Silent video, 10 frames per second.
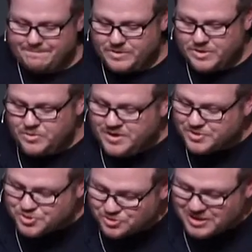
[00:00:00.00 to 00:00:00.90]
You can
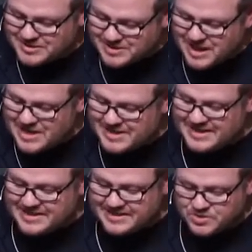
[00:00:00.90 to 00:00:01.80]
trust God
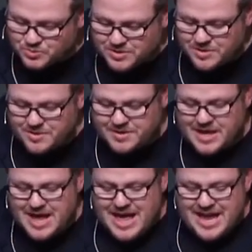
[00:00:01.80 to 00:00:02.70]
in His Word
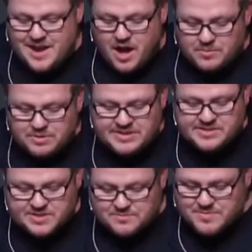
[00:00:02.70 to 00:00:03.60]
and humbly
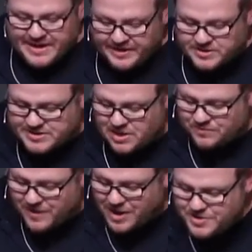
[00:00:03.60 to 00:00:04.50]
submit yourself
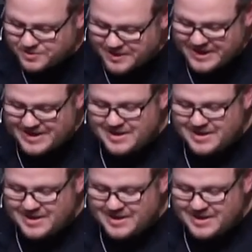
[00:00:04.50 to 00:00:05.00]
under it.